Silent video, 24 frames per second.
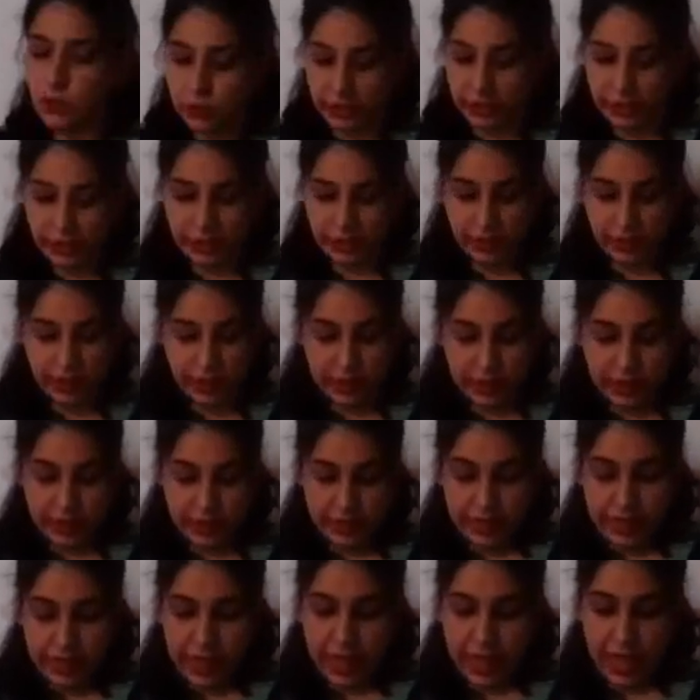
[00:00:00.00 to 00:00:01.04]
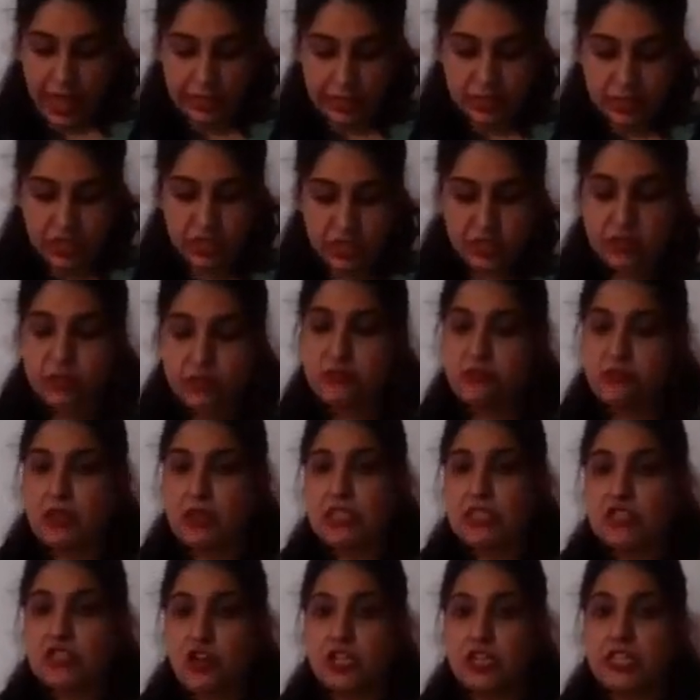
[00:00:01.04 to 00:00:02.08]
Okay. And
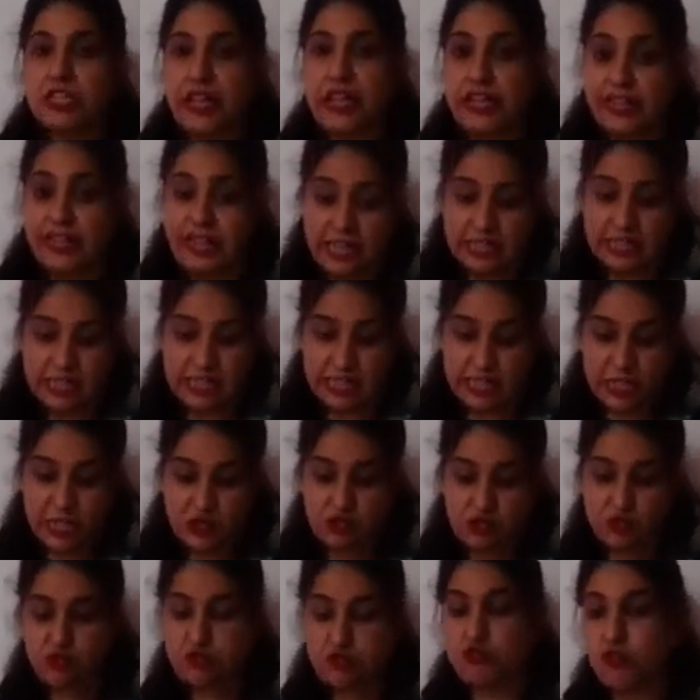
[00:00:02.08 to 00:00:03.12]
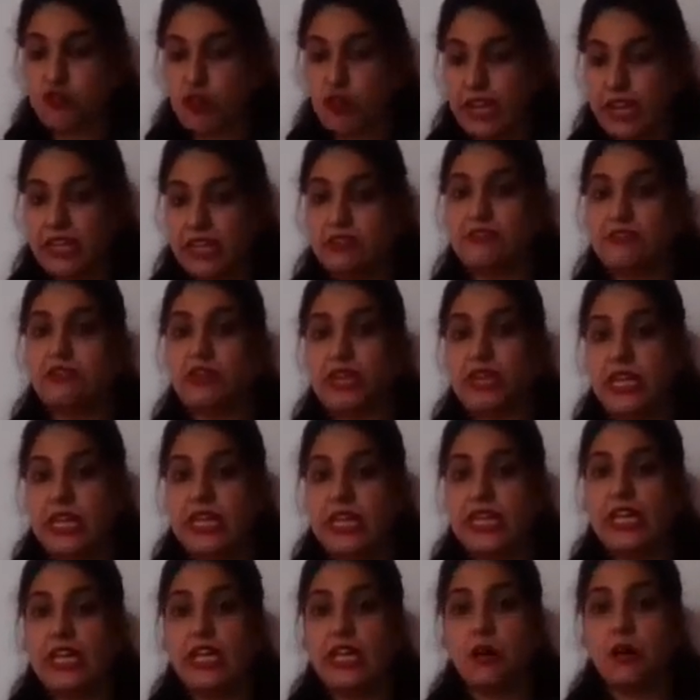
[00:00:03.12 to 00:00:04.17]
is your tendency to drive,
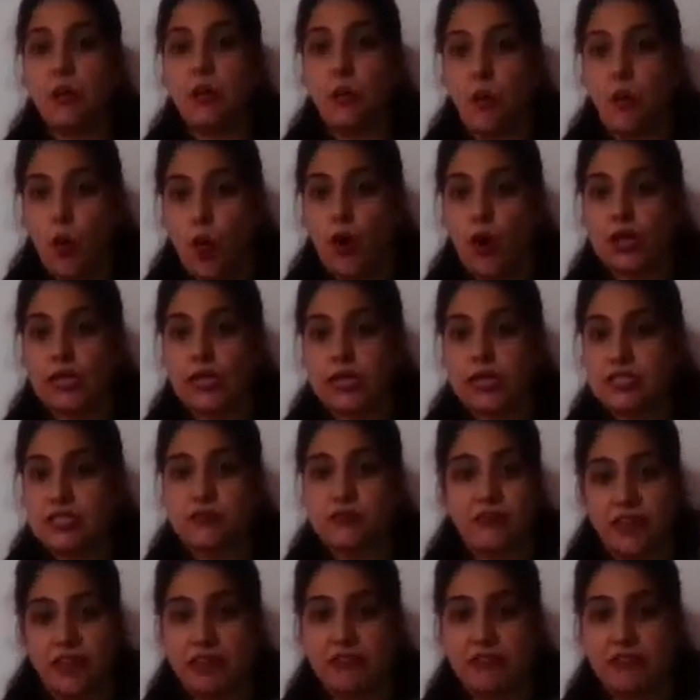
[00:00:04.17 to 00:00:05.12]
eat, walk is